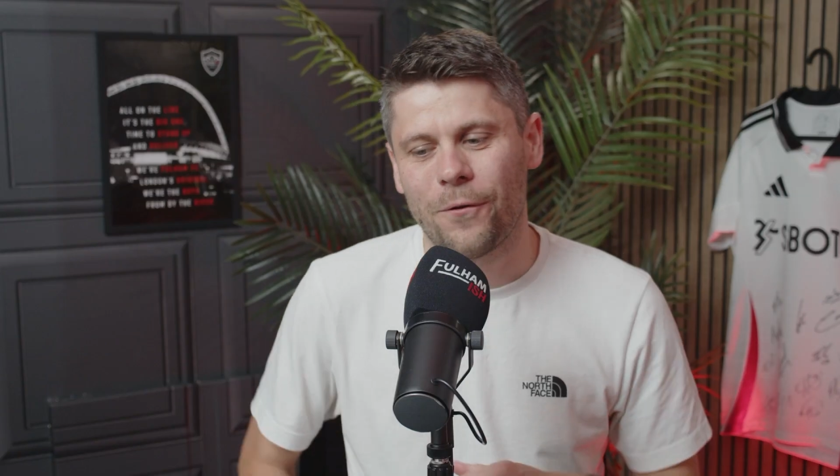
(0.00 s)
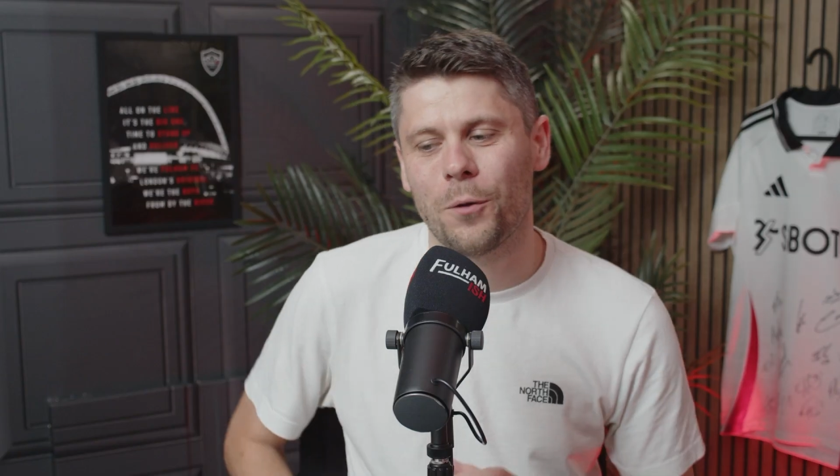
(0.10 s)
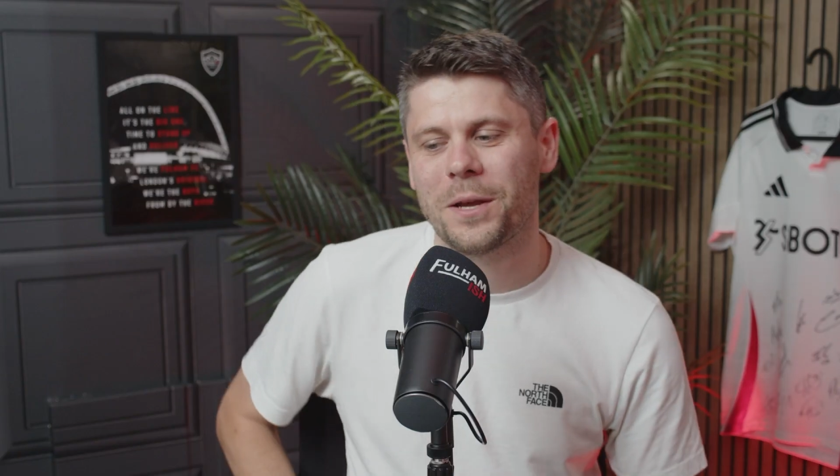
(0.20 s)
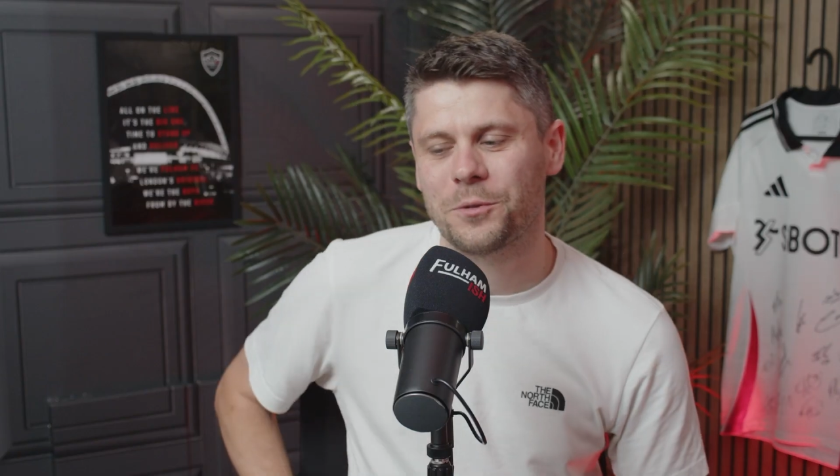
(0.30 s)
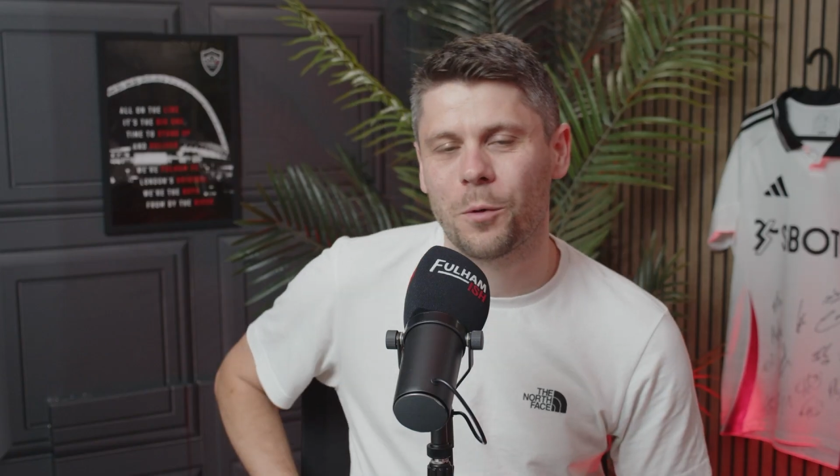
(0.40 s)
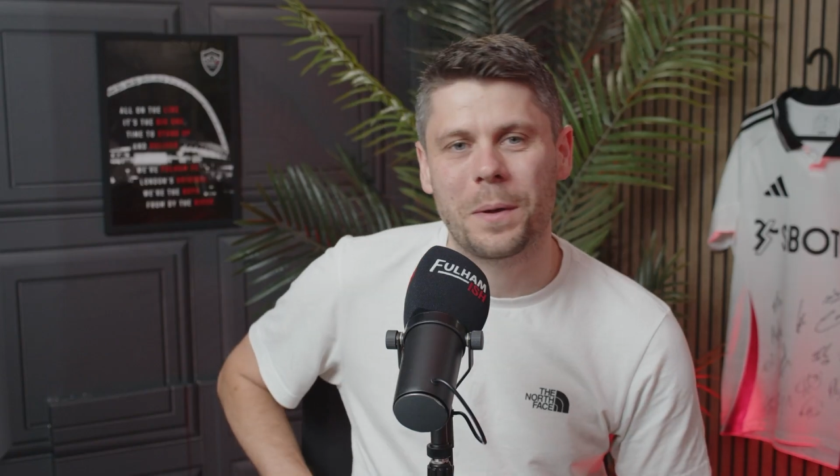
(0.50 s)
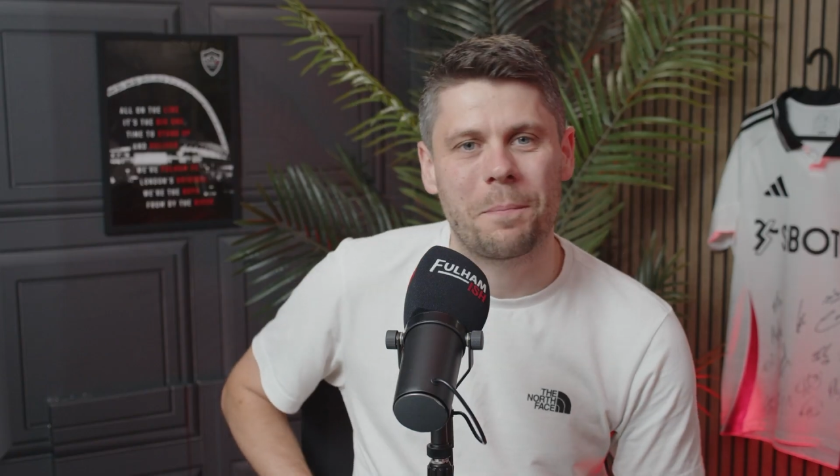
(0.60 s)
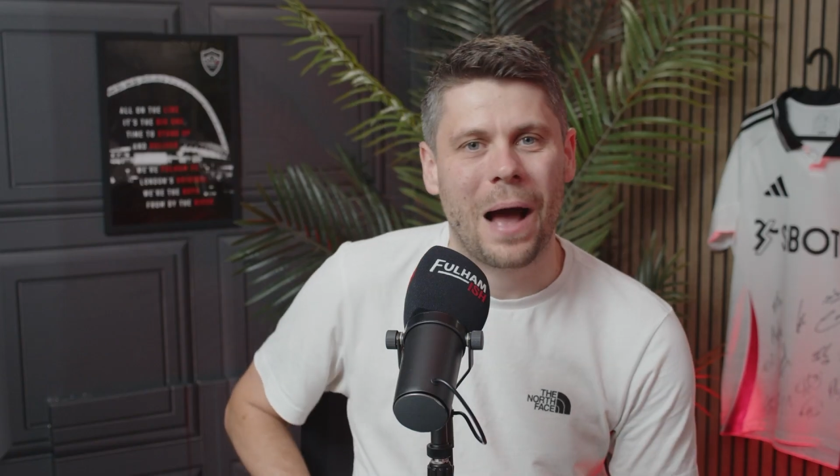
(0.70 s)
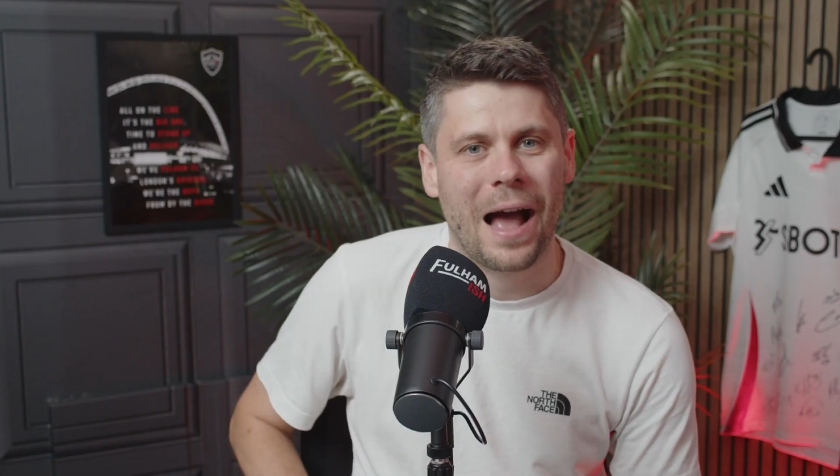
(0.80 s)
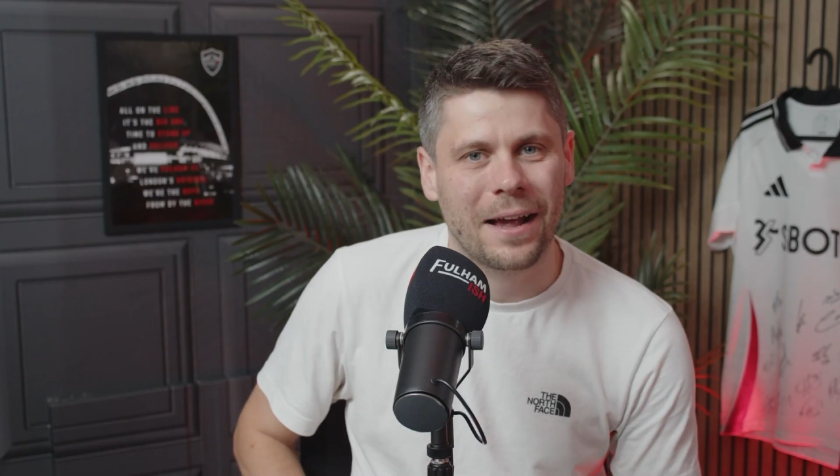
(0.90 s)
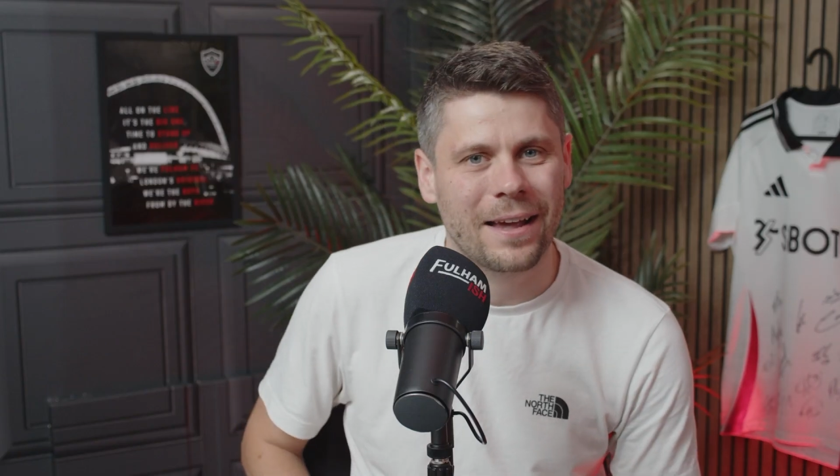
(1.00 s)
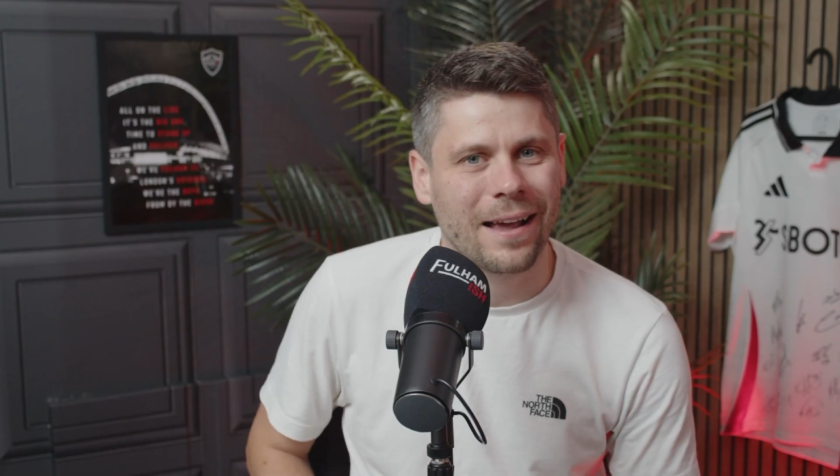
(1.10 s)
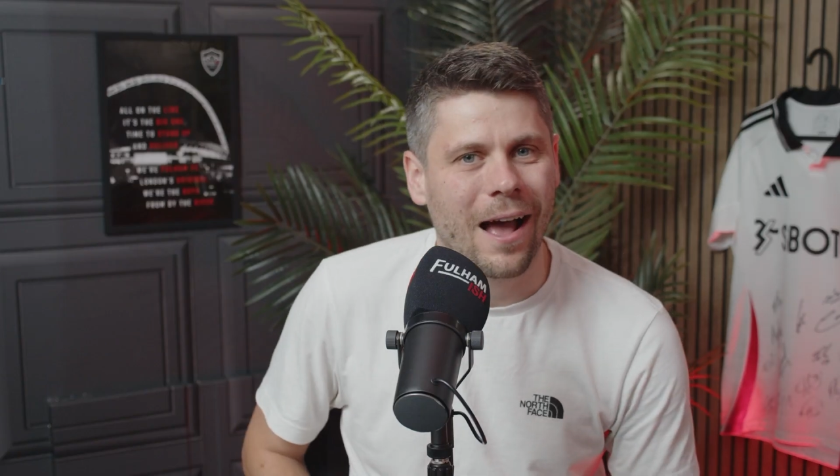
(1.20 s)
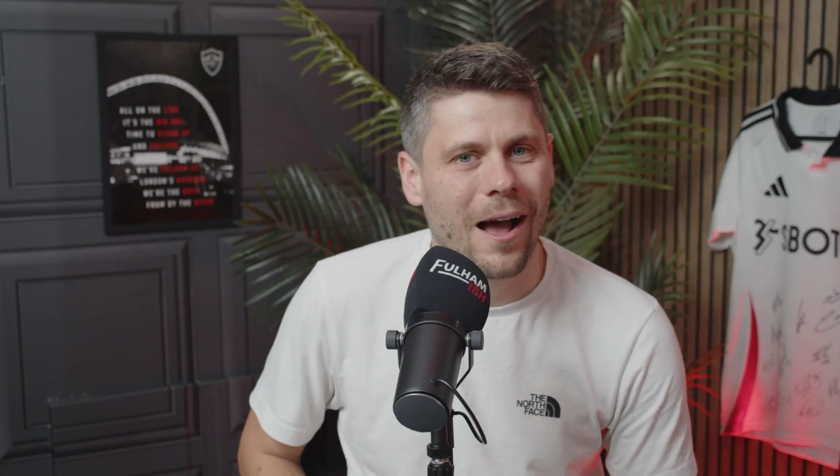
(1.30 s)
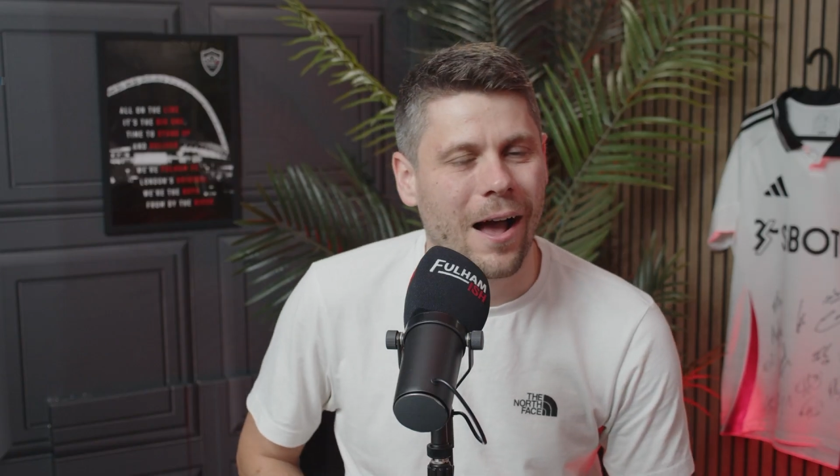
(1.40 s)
Fulhamish will be back